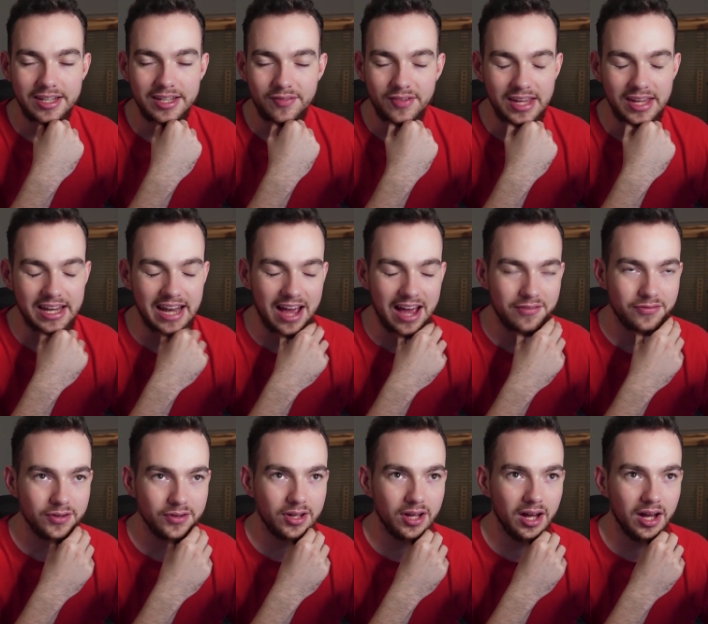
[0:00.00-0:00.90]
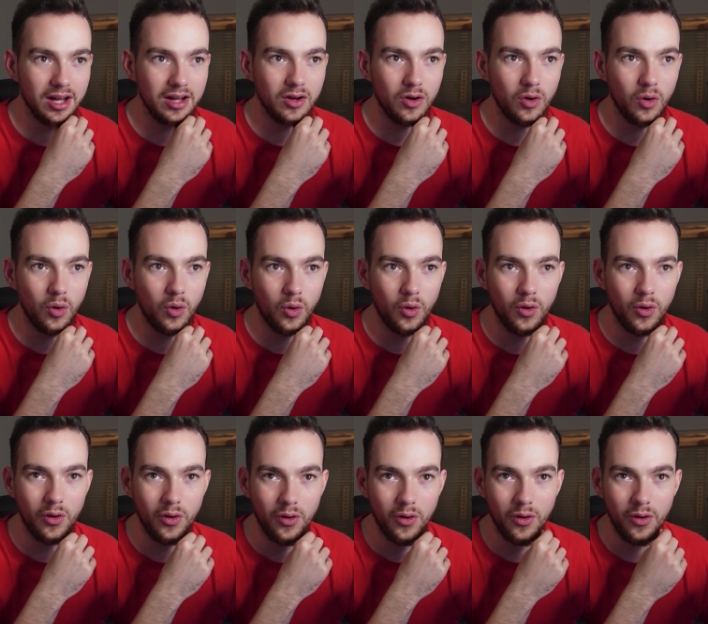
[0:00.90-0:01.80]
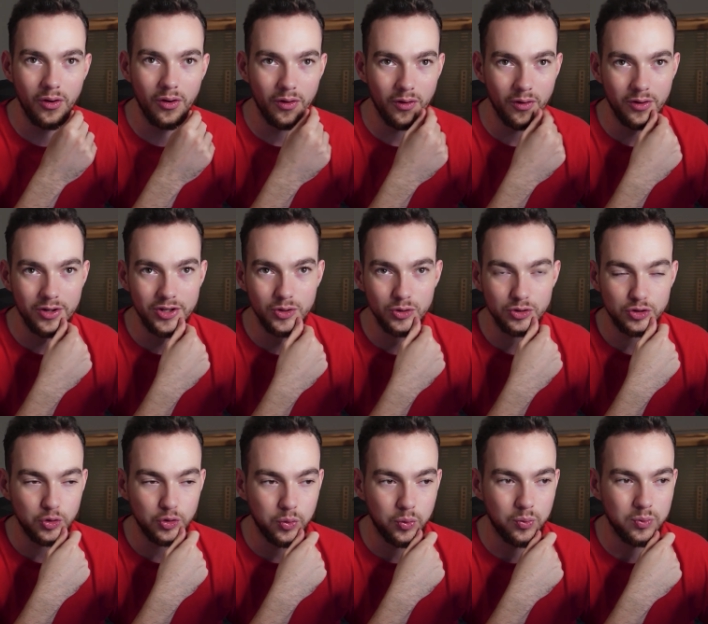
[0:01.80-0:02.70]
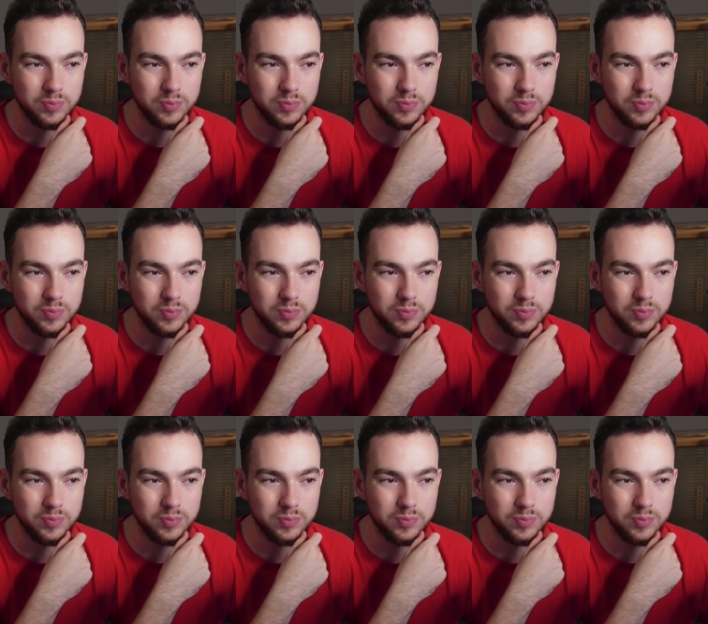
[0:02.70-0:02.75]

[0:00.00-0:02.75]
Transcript: living in Africa or you're